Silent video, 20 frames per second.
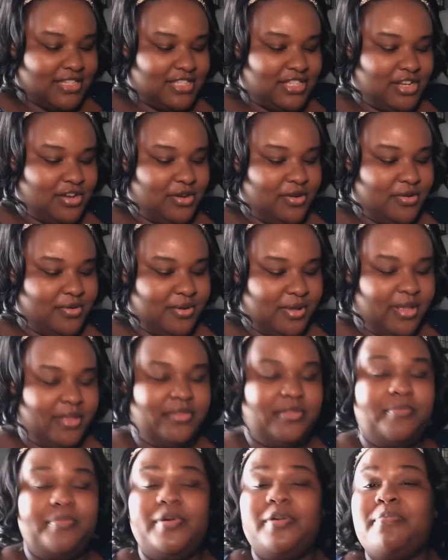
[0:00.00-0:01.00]
So
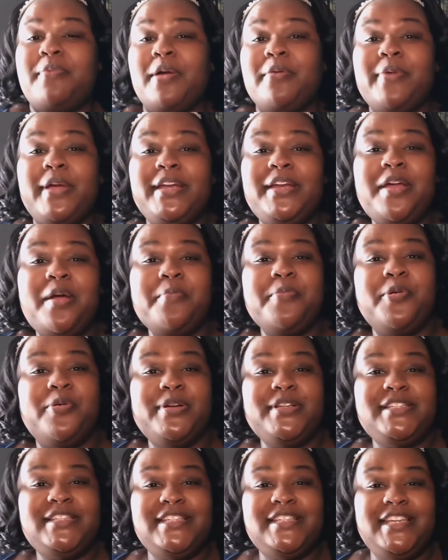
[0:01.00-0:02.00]
the bookmark rating I'm
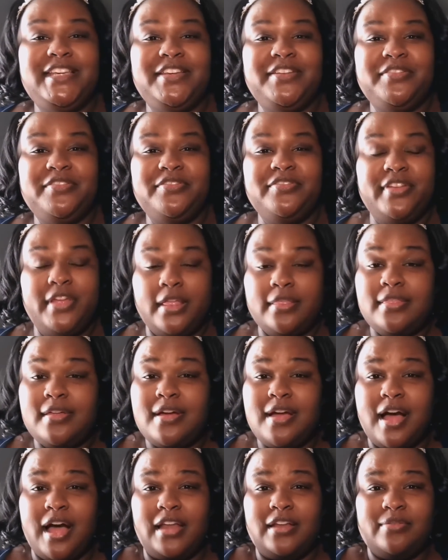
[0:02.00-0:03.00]
going to give
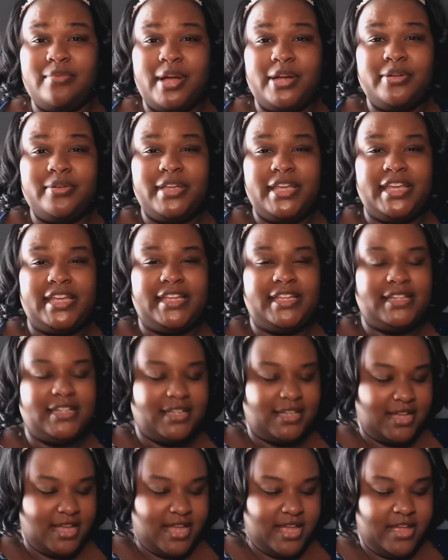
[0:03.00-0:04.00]
The Colorado
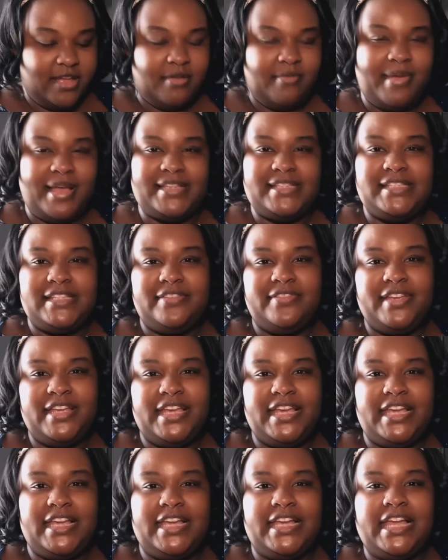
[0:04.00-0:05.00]
Kid by
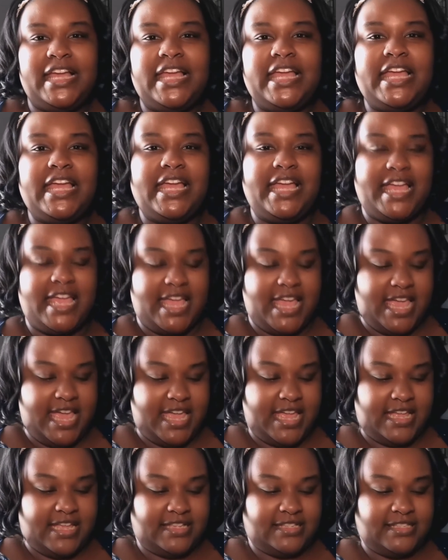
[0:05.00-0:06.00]
Stephen King
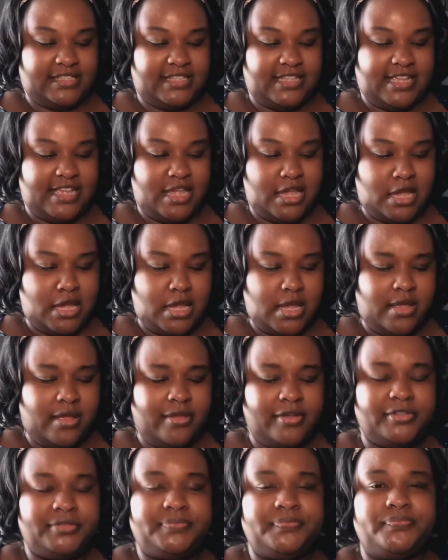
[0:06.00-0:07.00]
is the
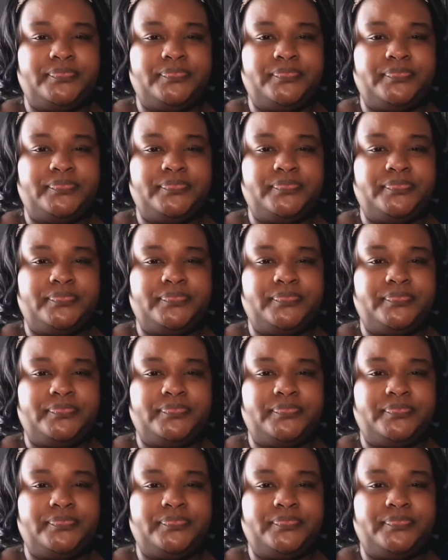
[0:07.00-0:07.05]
